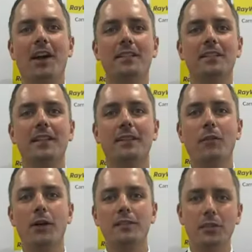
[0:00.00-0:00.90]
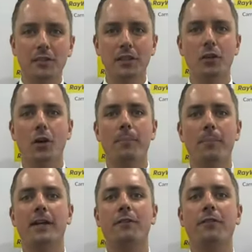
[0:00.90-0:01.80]
in a nice, clear voice using your
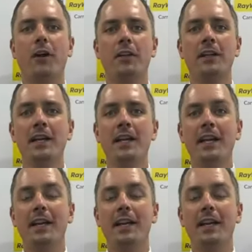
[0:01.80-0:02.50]
microphone.